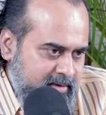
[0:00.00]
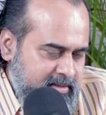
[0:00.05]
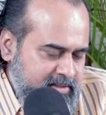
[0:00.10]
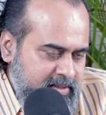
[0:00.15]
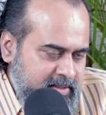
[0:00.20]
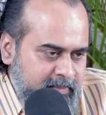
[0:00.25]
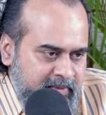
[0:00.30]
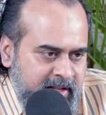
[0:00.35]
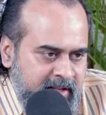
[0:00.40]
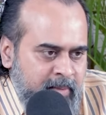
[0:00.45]

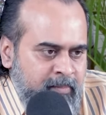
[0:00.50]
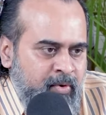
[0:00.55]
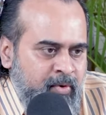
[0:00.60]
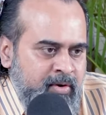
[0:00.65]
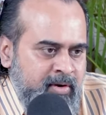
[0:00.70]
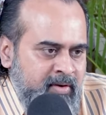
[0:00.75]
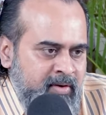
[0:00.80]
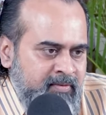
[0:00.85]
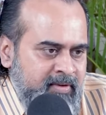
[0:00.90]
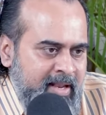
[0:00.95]
something
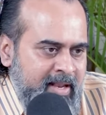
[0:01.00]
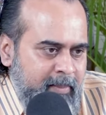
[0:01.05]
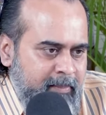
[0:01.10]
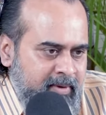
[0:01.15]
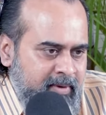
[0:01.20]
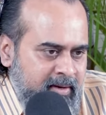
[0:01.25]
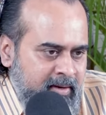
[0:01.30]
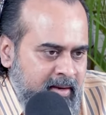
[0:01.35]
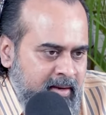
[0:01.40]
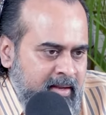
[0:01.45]
important will
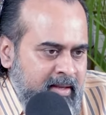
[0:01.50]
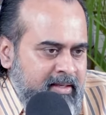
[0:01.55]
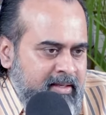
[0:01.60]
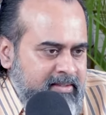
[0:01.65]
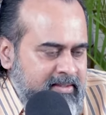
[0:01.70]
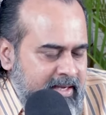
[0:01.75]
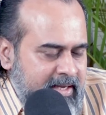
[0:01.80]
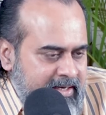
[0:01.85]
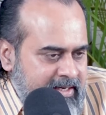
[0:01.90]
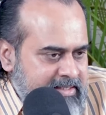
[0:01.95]
happen
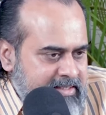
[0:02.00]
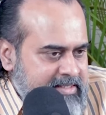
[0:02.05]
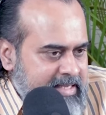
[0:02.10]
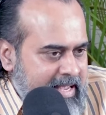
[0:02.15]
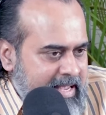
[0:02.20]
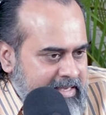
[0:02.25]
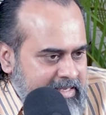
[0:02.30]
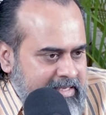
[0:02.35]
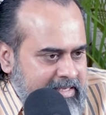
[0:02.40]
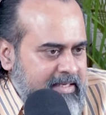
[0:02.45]
that is
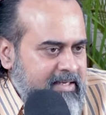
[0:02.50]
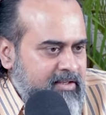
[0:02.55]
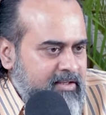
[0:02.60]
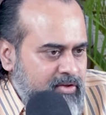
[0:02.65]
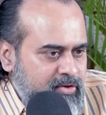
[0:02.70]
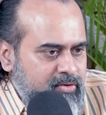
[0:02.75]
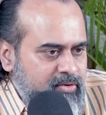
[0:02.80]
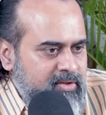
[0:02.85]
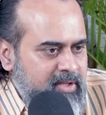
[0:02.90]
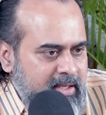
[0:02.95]
akin
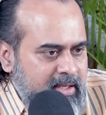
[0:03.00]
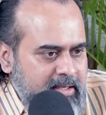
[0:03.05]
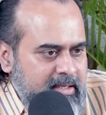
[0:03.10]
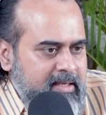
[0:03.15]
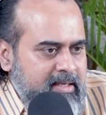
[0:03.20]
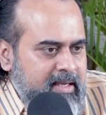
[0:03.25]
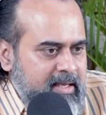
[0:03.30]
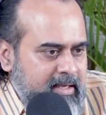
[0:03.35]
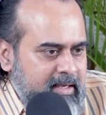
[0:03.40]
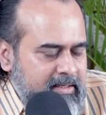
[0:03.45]
to
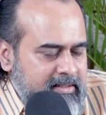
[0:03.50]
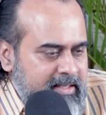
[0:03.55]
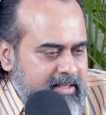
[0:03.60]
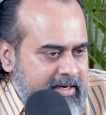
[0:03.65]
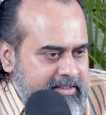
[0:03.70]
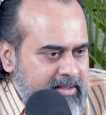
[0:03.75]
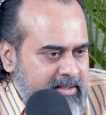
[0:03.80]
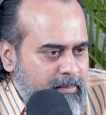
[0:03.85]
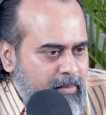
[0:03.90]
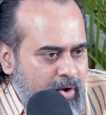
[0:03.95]
thinking
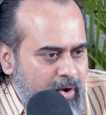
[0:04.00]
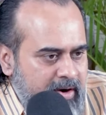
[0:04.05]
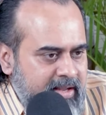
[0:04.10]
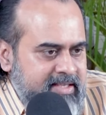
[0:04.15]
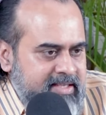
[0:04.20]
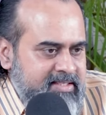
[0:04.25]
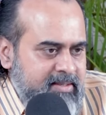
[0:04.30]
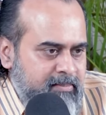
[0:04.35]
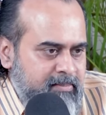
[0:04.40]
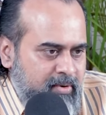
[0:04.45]
that the
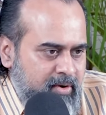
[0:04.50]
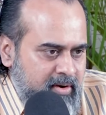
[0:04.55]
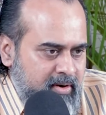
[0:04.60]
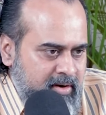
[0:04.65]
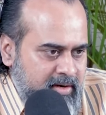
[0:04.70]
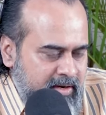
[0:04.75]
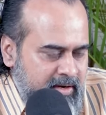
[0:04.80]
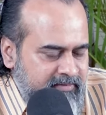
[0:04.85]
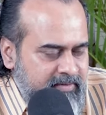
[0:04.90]
body is important.